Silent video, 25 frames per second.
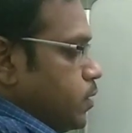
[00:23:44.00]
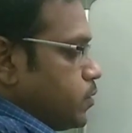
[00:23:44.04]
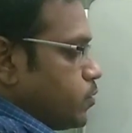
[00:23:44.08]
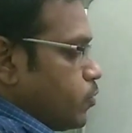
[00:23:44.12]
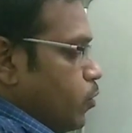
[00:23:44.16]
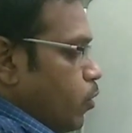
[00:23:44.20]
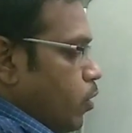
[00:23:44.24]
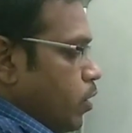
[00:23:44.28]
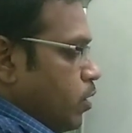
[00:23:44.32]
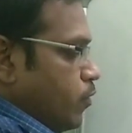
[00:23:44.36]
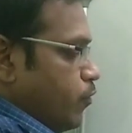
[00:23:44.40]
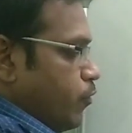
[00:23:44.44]

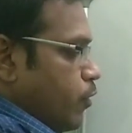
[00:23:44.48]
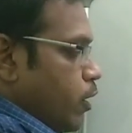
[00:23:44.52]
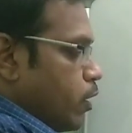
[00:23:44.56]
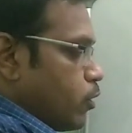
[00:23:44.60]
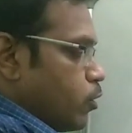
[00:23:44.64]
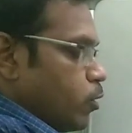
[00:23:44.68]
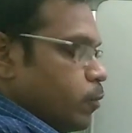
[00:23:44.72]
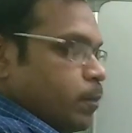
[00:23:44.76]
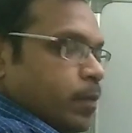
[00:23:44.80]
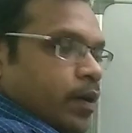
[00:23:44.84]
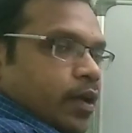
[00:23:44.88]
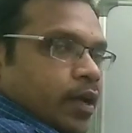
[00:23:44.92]
This is
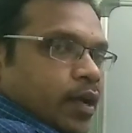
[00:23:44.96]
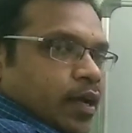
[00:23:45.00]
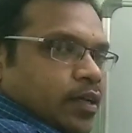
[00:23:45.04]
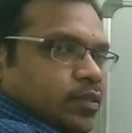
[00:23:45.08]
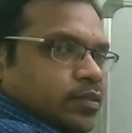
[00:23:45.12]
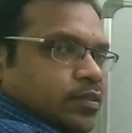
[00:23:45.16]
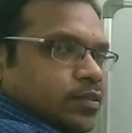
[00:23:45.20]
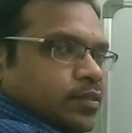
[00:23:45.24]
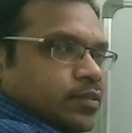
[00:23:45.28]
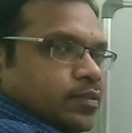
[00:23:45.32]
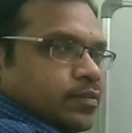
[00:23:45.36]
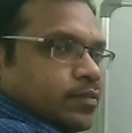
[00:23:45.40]
called forward
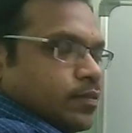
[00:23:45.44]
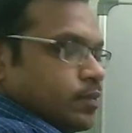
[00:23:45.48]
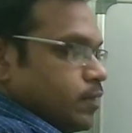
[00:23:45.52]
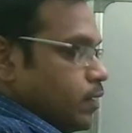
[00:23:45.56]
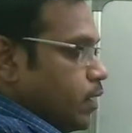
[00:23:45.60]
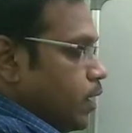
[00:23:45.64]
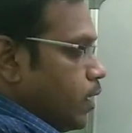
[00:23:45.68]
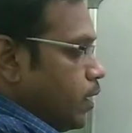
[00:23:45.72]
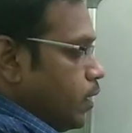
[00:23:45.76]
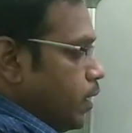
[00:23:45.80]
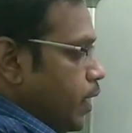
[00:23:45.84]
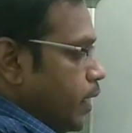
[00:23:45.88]
bias,
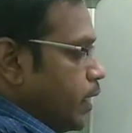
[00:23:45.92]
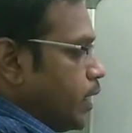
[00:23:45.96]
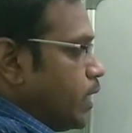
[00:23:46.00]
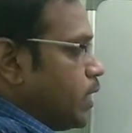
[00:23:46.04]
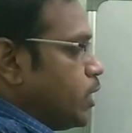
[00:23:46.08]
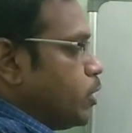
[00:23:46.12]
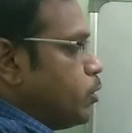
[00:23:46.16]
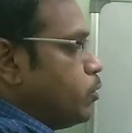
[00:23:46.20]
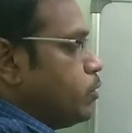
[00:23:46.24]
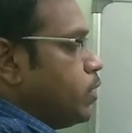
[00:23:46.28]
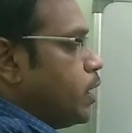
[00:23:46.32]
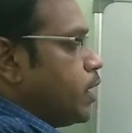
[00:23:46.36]

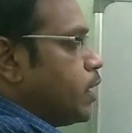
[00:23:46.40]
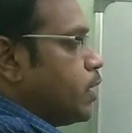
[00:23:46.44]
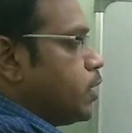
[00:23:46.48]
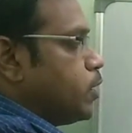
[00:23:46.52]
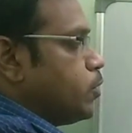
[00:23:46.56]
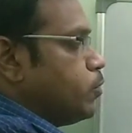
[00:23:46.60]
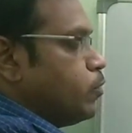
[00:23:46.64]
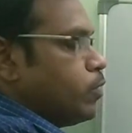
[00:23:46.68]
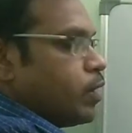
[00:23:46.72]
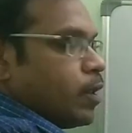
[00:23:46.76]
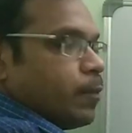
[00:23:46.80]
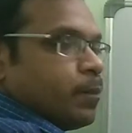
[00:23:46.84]
negative
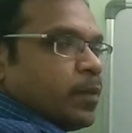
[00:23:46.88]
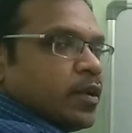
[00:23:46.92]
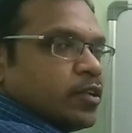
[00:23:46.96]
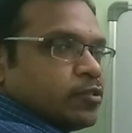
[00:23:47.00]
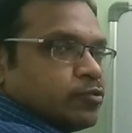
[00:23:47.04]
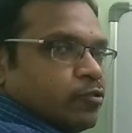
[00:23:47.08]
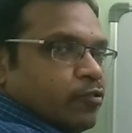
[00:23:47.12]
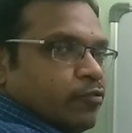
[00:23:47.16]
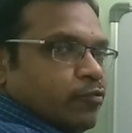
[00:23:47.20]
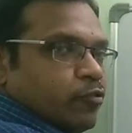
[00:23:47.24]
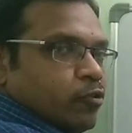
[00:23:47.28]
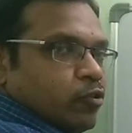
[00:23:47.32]

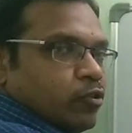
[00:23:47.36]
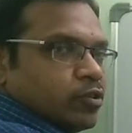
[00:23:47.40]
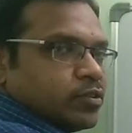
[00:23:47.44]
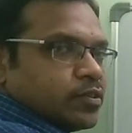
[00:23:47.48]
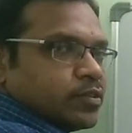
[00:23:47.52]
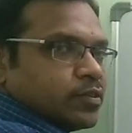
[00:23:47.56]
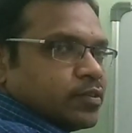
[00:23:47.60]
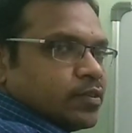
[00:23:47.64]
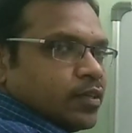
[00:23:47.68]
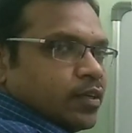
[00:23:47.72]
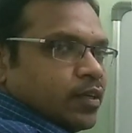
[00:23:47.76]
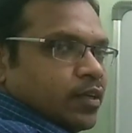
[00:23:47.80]
repulsive
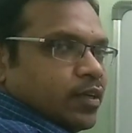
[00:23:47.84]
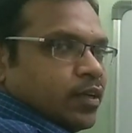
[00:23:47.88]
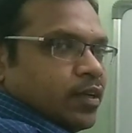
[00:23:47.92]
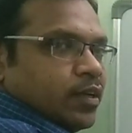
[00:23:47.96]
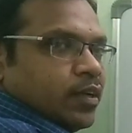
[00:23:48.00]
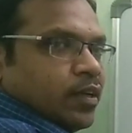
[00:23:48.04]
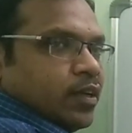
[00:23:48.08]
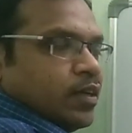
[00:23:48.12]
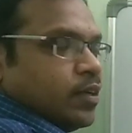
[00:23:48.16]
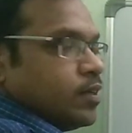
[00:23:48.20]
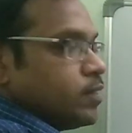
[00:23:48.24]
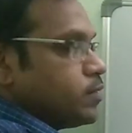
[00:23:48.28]
force.
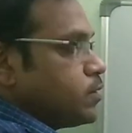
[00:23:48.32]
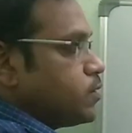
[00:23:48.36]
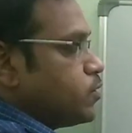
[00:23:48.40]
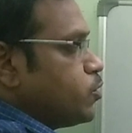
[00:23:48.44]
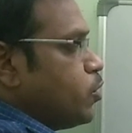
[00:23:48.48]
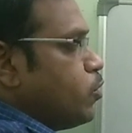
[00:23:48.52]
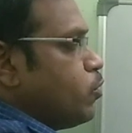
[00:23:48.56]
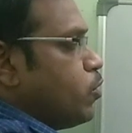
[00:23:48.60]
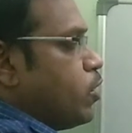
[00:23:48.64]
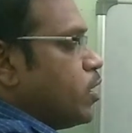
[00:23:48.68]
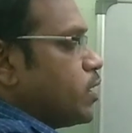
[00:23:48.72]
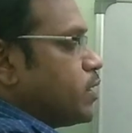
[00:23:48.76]

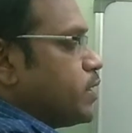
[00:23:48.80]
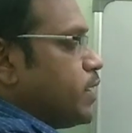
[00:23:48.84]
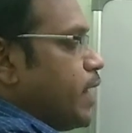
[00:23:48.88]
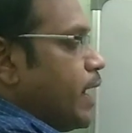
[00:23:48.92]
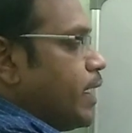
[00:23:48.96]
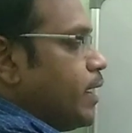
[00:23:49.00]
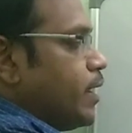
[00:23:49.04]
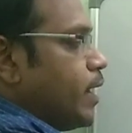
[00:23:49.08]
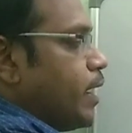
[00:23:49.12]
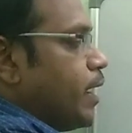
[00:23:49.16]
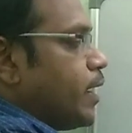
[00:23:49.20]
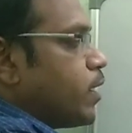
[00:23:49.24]
So
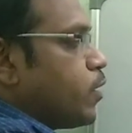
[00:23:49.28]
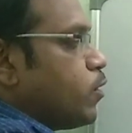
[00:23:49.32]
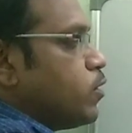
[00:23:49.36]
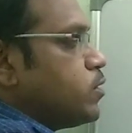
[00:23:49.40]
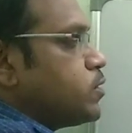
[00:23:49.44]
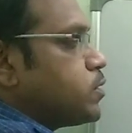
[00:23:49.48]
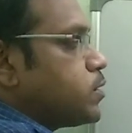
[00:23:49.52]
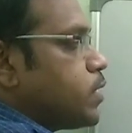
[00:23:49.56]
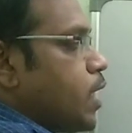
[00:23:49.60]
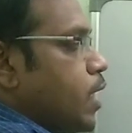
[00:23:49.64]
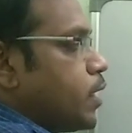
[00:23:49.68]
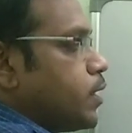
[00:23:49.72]
10
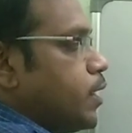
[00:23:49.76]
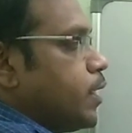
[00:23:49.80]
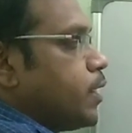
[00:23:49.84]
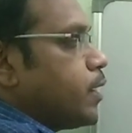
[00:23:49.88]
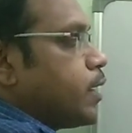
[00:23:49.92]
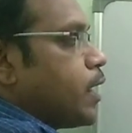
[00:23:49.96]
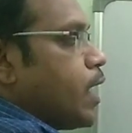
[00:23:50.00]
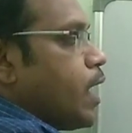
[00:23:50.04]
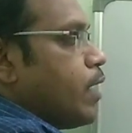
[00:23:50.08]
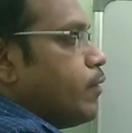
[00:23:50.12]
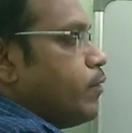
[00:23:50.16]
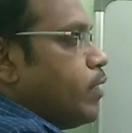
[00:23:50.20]
electrons
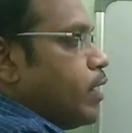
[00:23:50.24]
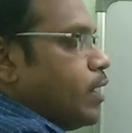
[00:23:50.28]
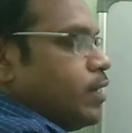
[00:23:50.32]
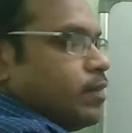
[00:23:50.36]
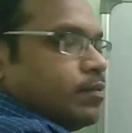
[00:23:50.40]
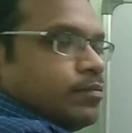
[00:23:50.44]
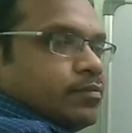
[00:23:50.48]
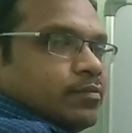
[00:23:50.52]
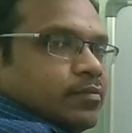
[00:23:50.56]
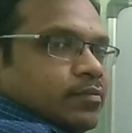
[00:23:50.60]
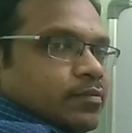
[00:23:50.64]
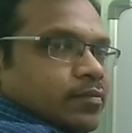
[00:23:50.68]
started
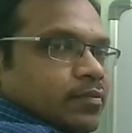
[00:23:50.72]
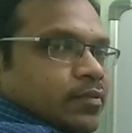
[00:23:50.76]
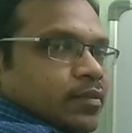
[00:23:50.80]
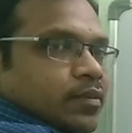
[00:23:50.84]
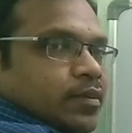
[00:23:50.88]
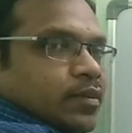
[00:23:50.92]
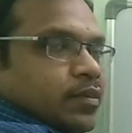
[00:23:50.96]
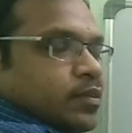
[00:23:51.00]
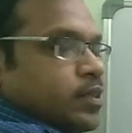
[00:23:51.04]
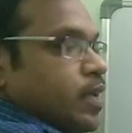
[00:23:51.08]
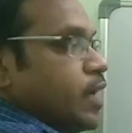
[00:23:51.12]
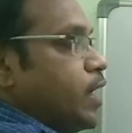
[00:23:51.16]
traveling.
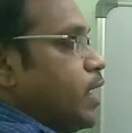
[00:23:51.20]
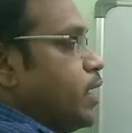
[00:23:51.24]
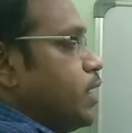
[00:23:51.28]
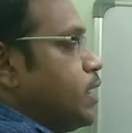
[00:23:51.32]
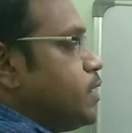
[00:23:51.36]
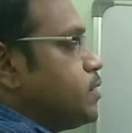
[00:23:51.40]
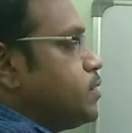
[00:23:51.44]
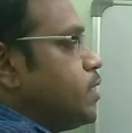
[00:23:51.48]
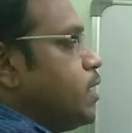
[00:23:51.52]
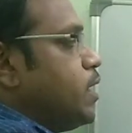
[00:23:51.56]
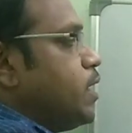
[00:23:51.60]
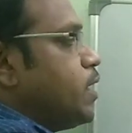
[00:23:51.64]

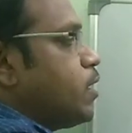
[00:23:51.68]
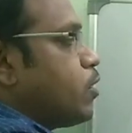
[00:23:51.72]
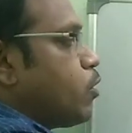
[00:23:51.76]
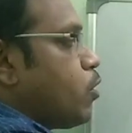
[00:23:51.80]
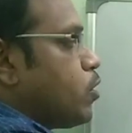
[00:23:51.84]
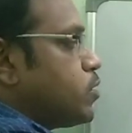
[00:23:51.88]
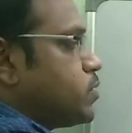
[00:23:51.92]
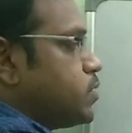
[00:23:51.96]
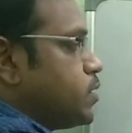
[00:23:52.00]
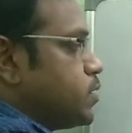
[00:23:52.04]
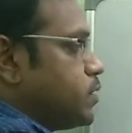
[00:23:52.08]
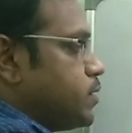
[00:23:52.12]
They can
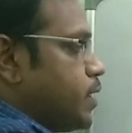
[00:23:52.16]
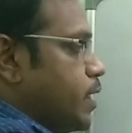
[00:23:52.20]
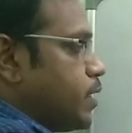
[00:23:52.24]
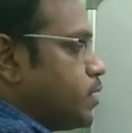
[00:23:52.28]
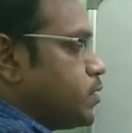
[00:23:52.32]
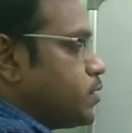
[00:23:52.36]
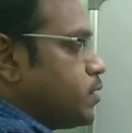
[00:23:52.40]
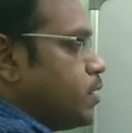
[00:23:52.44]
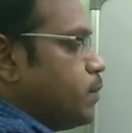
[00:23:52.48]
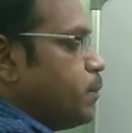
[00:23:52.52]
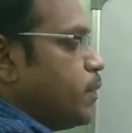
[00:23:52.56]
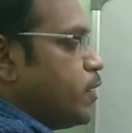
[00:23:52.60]
easily cross
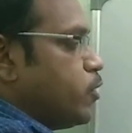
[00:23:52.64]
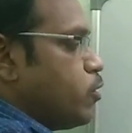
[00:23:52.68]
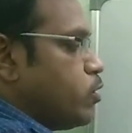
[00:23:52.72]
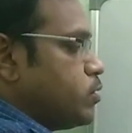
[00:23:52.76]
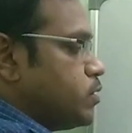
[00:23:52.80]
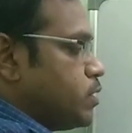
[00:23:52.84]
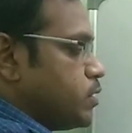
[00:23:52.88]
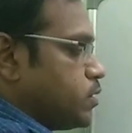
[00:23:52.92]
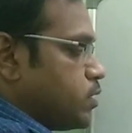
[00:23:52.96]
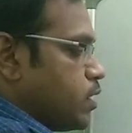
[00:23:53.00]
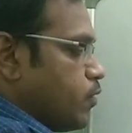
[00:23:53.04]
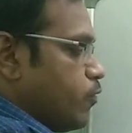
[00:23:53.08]
this
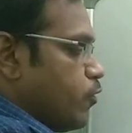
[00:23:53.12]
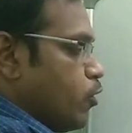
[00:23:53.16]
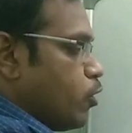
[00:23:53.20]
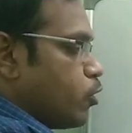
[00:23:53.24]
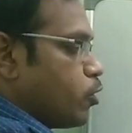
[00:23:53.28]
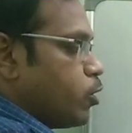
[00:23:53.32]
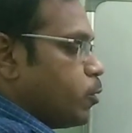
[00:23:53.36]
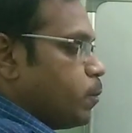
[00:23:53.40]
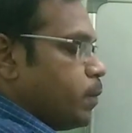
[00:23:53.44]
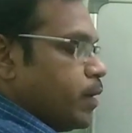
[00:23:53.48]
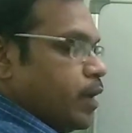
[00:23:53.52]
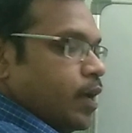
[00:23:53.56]
junction because
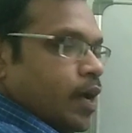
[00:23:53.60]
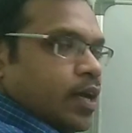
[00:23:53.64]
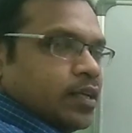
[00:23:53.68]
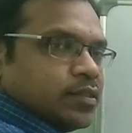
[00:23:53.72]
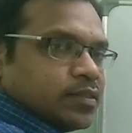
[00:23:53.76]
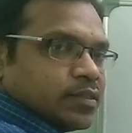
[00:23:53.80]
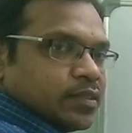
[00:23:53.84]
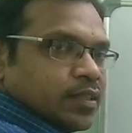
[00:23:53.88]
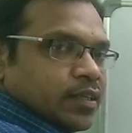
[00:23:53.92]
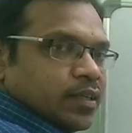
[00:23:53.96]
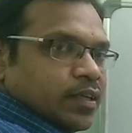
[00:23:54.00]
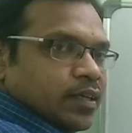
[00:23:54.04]
it's a forward
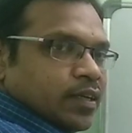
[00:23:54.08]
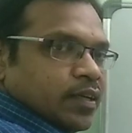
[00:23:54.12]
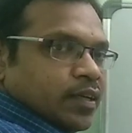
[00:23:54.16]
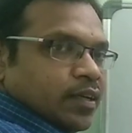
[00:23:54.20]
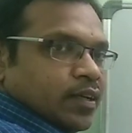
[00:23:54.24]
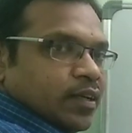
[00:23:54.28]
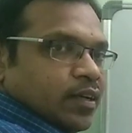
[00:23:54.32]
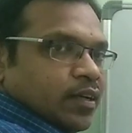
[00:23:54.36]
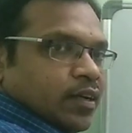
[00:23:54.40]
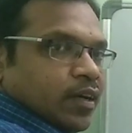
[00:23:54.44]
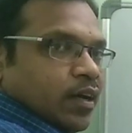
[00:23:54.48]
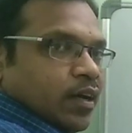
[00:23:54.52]
bias.